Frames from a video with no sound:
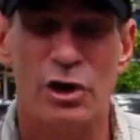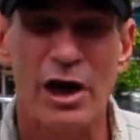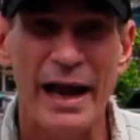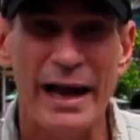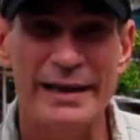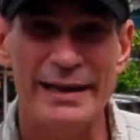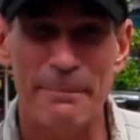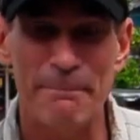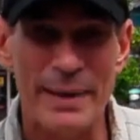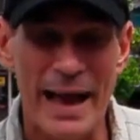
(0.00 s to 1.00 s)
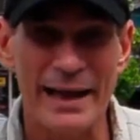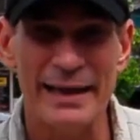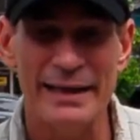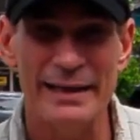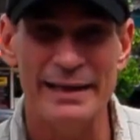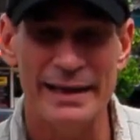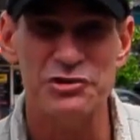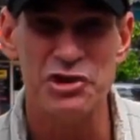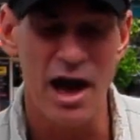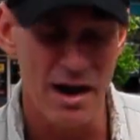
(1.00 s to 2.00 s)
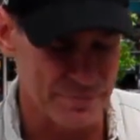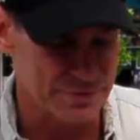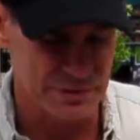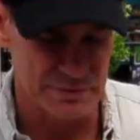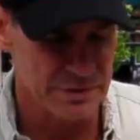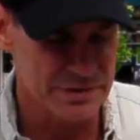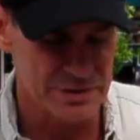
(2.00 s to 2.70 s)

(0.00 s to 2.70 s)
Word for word: trying to get back in and get jobs.